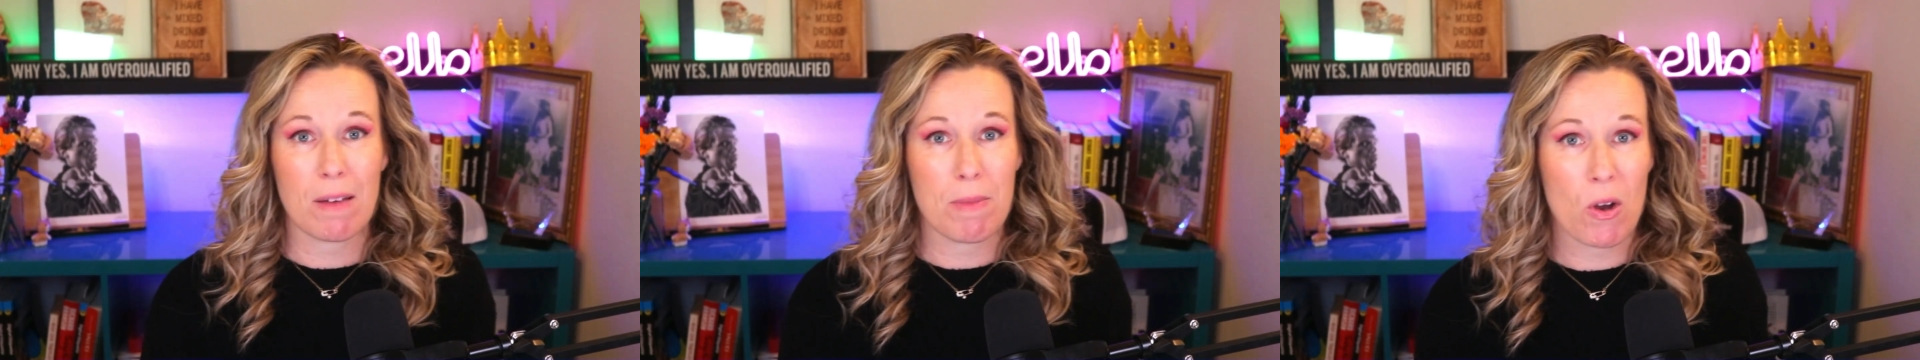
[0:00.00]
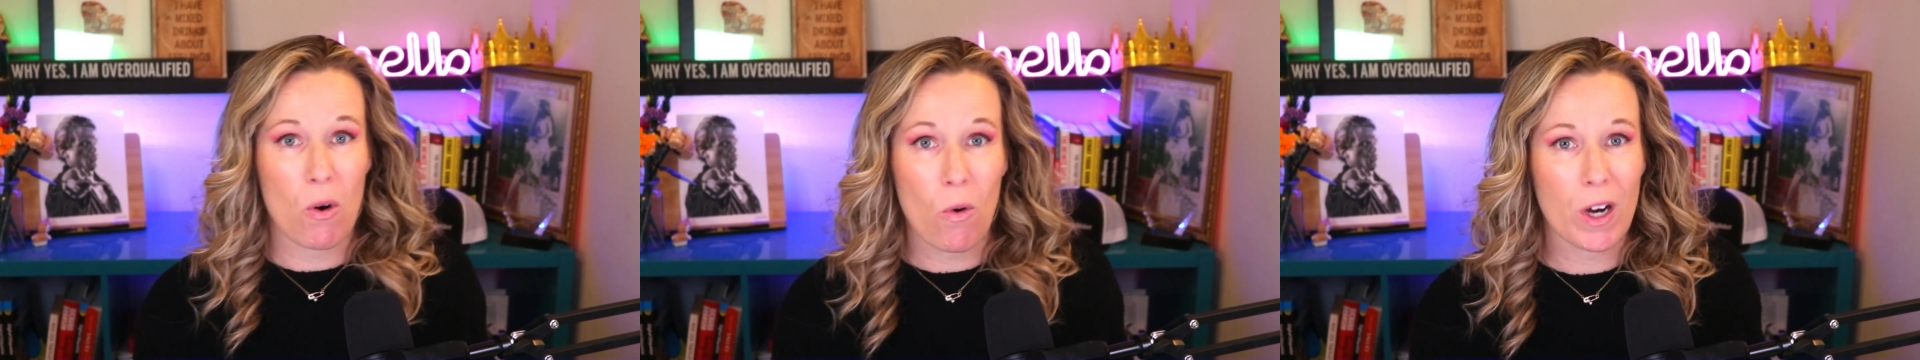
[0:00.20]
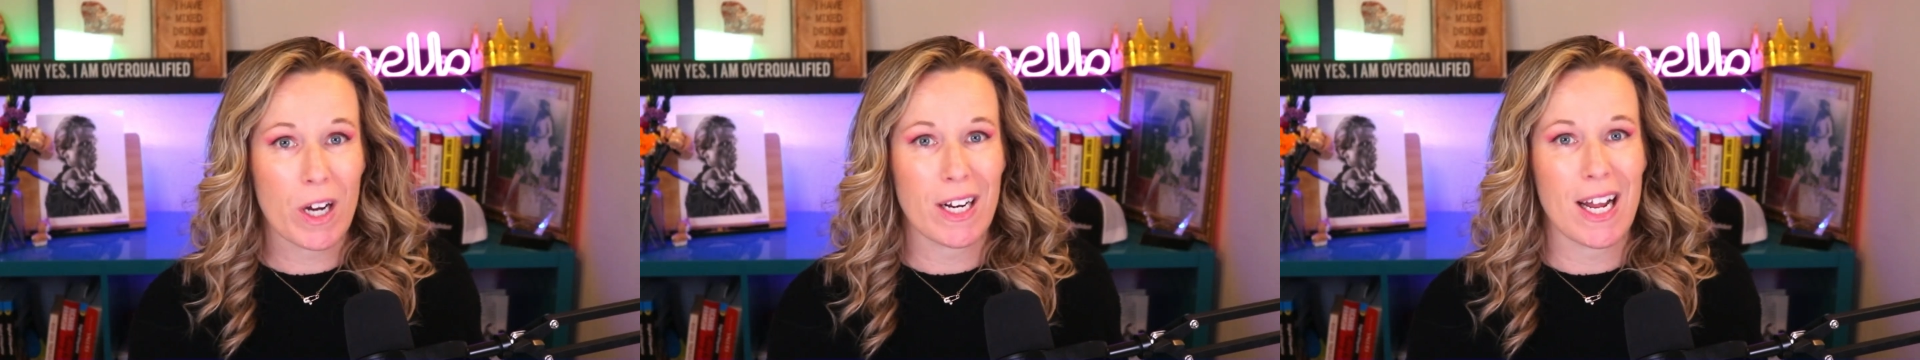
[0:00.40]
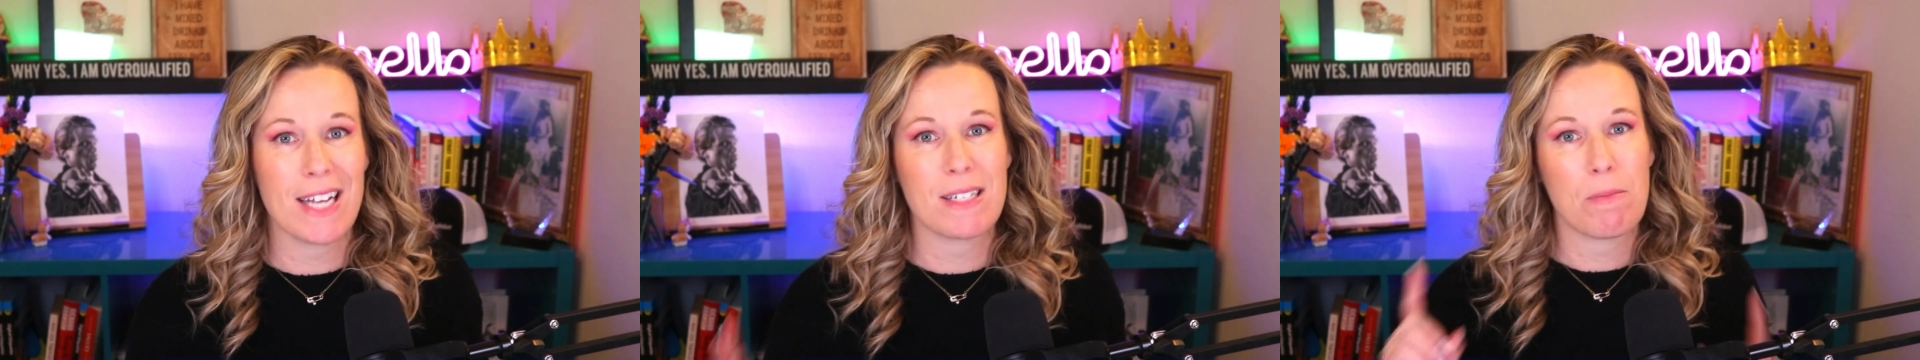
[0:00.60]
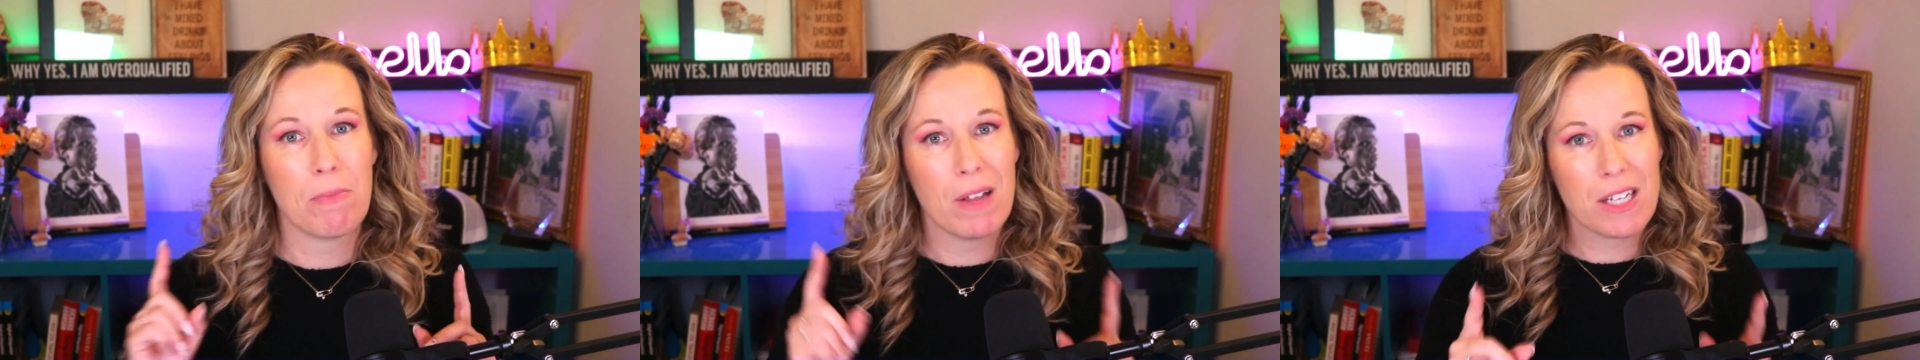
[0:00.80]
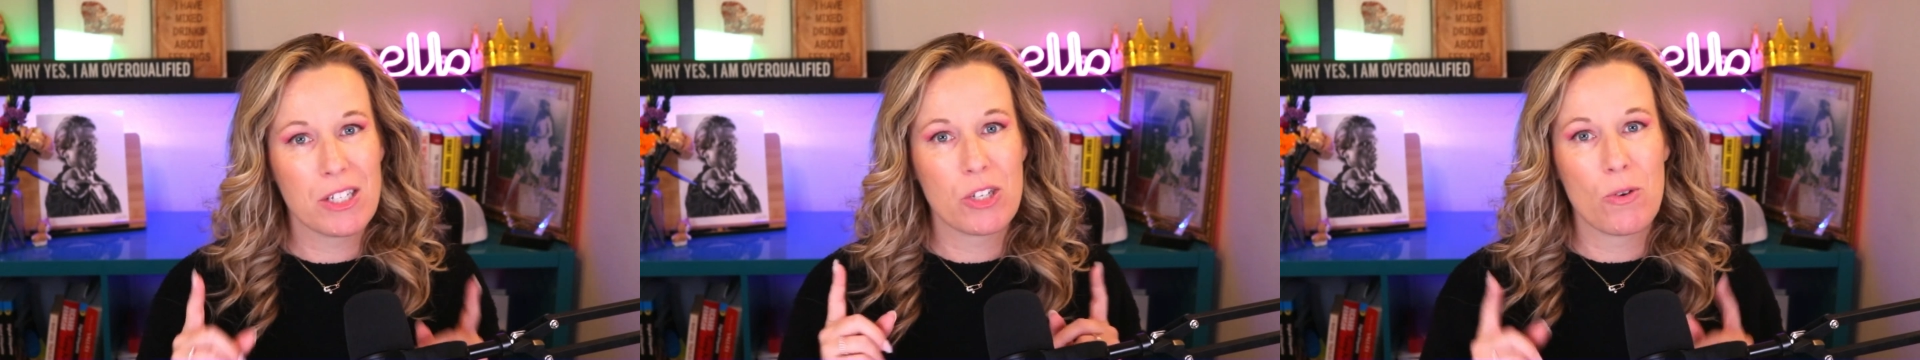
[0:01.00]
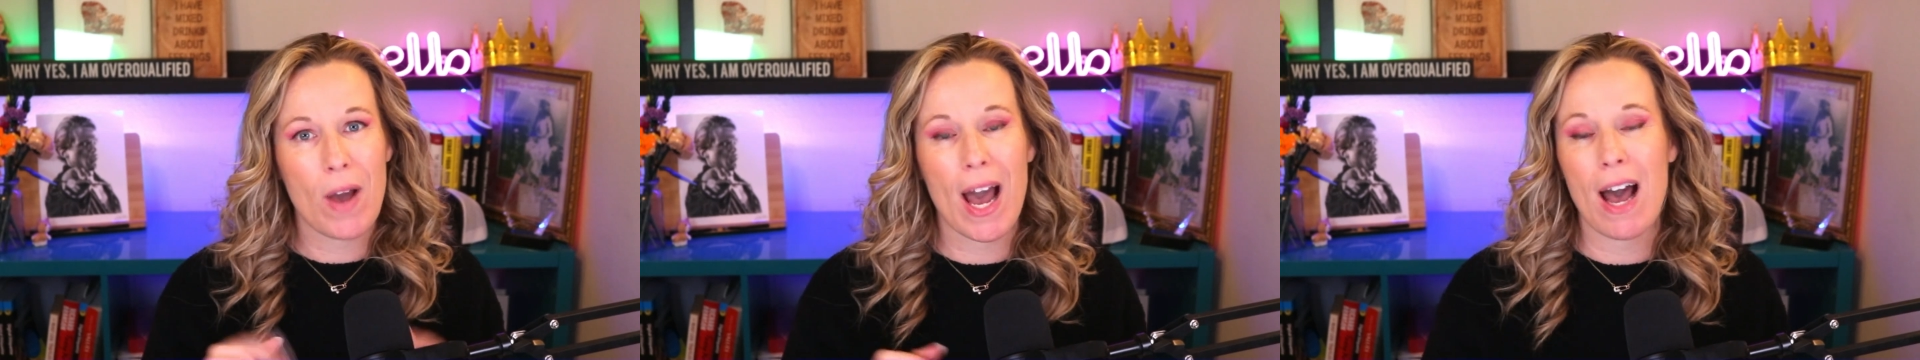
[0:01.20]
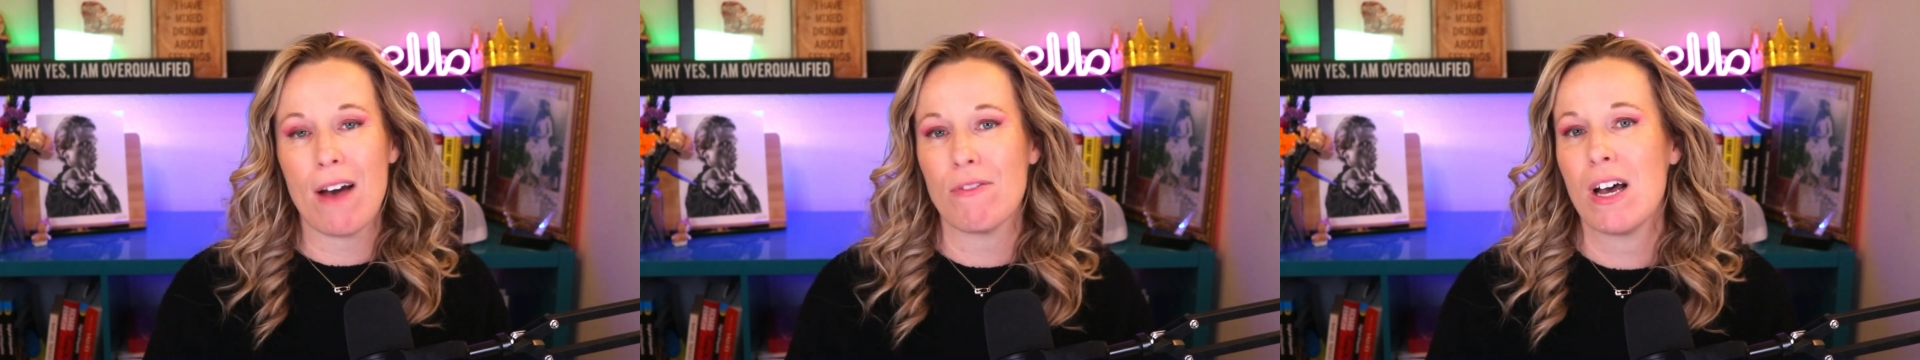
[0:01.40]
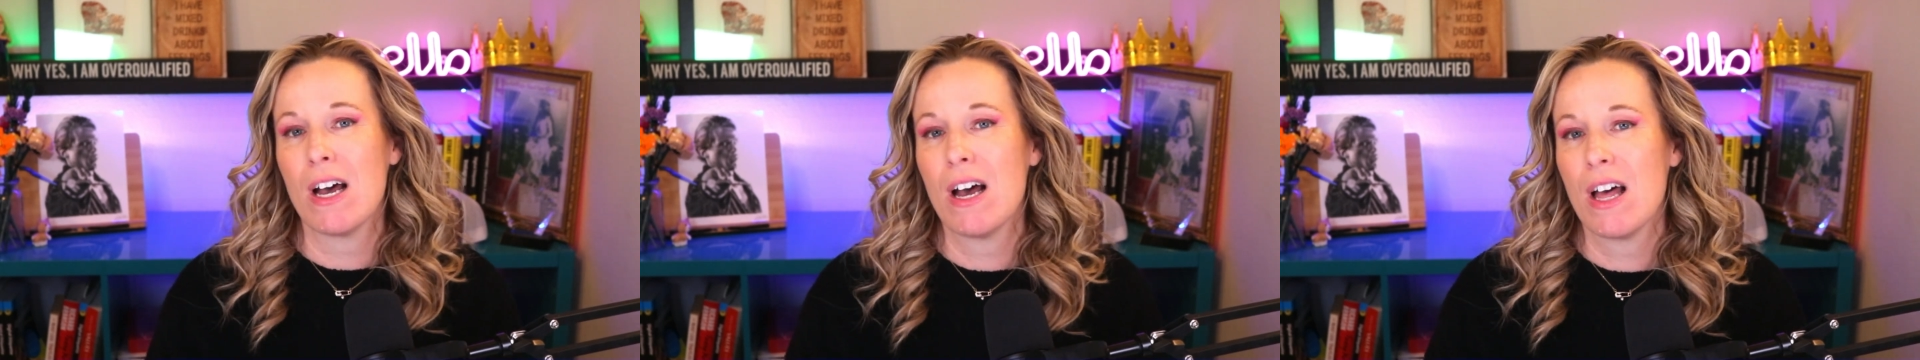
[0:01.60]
can be organized. Plus, you have